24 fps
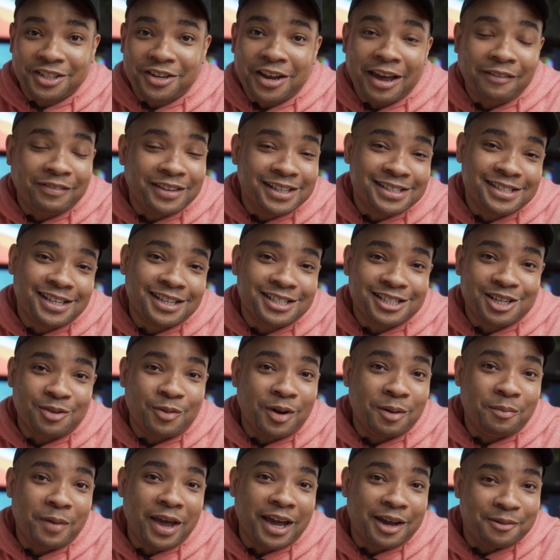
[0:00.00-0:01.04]
you have the
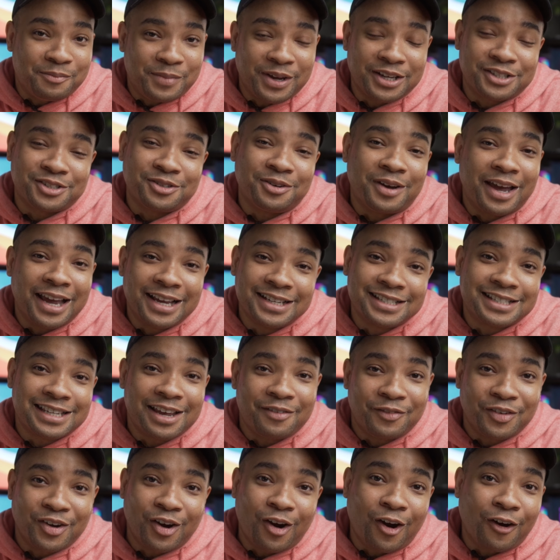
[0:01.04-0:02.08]
61 megapixel
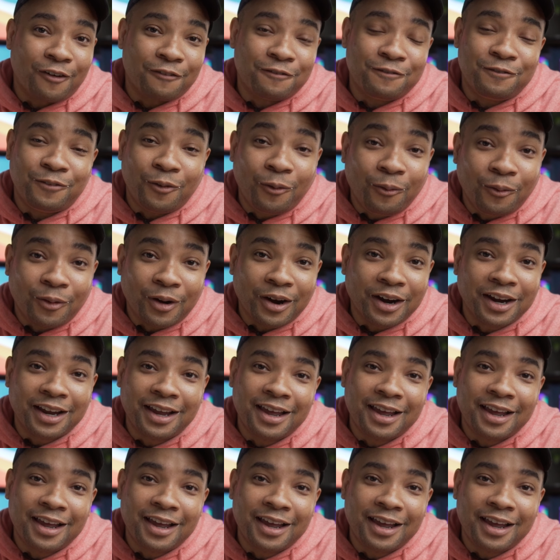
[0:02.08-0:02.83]
A7R4.